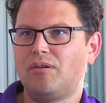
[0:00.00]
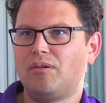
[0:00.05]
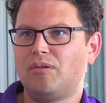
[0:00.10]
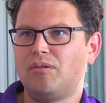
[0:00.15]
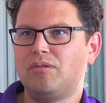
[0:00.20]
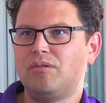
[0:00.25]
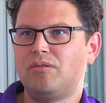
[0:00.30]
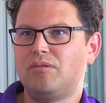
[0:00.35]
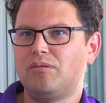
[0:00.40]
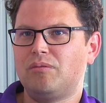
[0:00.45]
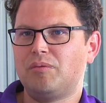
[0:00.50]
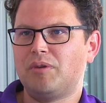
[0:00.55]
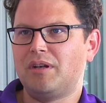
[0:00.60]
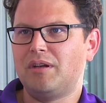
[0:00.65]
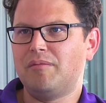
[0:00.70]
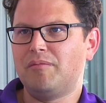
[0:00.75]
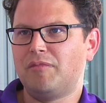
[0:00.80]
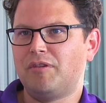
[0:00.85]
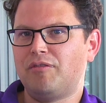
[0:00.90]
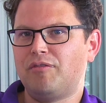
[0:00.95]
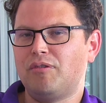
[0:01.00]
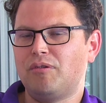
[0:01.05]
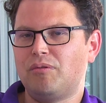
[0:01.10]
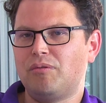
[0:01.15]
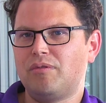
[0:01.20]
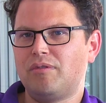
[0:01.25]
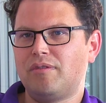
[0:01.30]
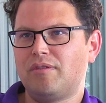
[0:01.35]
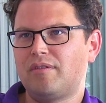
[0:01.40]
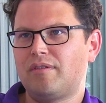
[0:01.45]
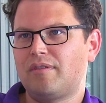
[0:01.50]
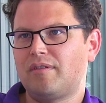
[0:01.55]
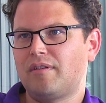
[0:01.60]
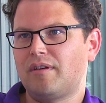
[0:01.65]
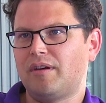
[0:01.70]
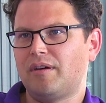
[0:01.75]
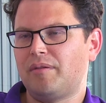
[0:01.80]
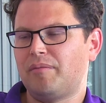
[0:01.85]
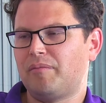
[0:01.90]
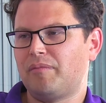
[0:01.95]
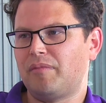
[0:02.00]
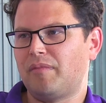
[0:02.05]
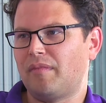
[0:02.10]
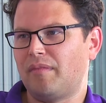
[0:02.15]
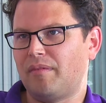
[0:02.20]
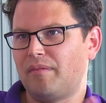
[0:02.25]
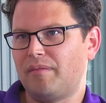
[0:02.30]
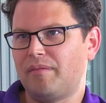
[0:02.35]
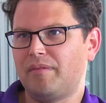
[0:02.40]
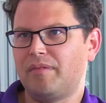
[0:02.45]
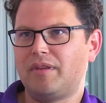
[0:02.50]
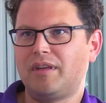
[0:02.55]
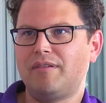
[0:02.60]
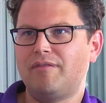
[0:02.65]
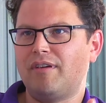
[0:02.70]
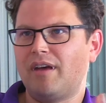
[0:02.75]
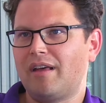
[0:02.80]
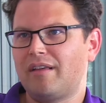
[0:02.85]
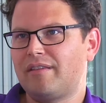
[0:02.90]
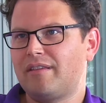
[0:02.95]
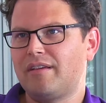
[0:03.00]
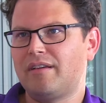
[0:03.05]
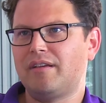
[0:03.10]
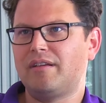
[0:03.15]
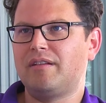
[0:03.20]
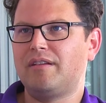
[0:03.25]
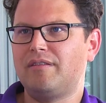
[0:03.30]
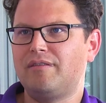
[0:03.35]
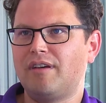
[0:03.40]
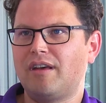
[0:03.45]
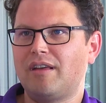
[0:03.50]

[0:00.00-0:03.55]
us and takes over various process steps of the